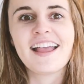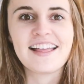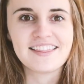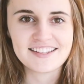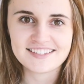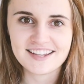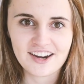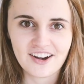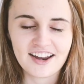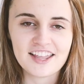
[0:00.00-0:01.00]
in this
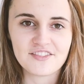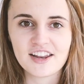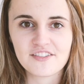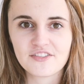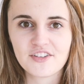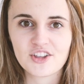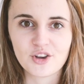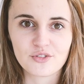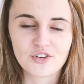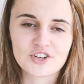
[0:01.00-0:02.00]
year, even if
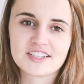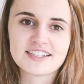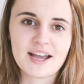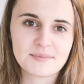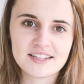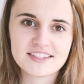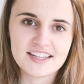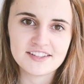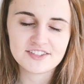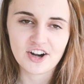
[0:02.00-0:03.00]
your first attempt at
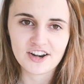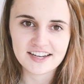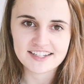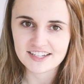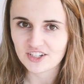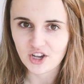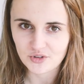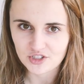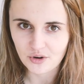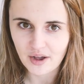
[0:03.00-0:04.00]
seed starting didn't go
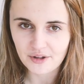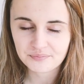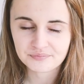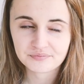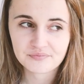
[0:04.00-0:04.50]
so well.